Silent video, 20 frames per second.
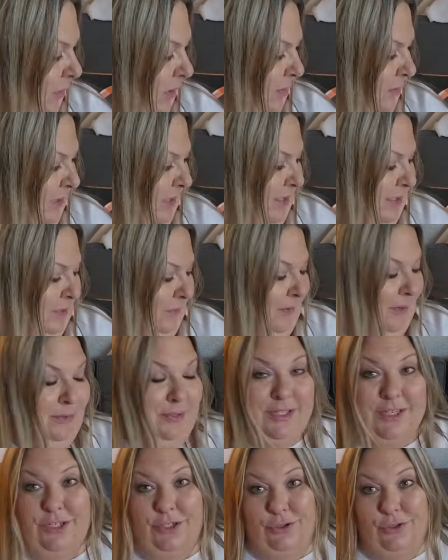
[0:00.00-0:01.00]
one because if I
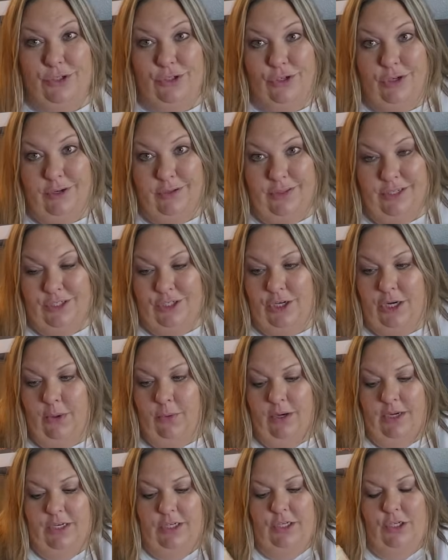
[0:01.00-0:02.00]
was going to do a trunk this year, I
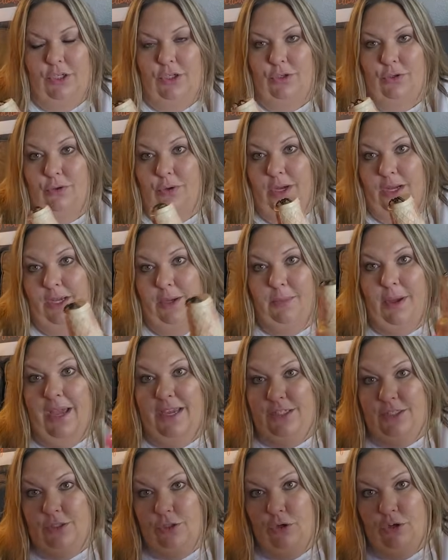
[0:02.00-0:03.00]
wanted to do
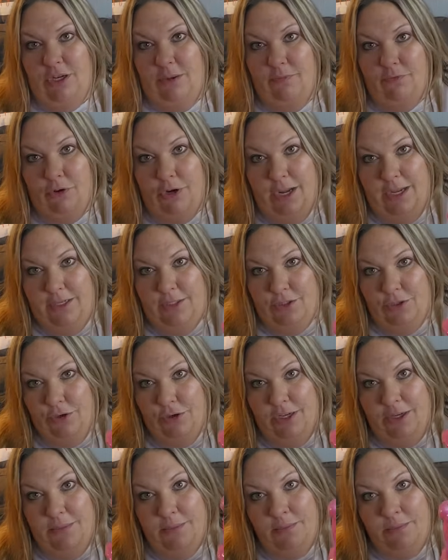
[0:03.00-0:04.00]
ice cream for ice
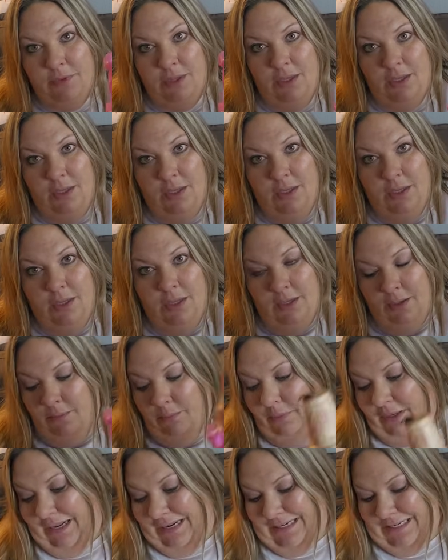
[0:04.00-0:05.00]
cream.
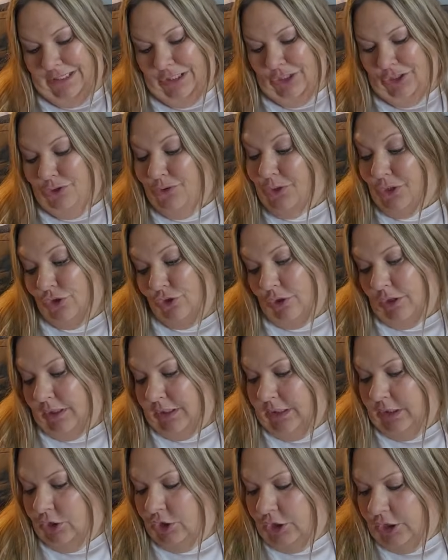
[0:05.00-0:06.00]
But I didn't do a trunk
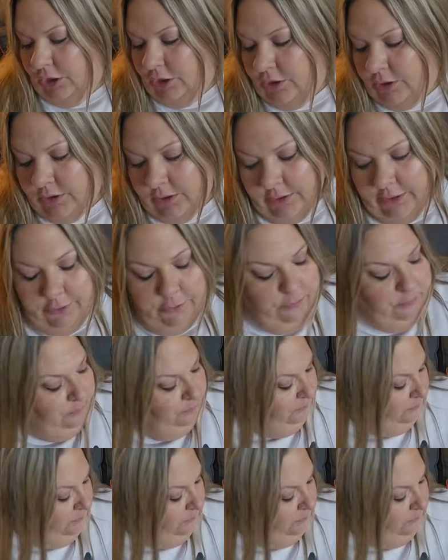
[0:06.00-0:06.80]
this year, so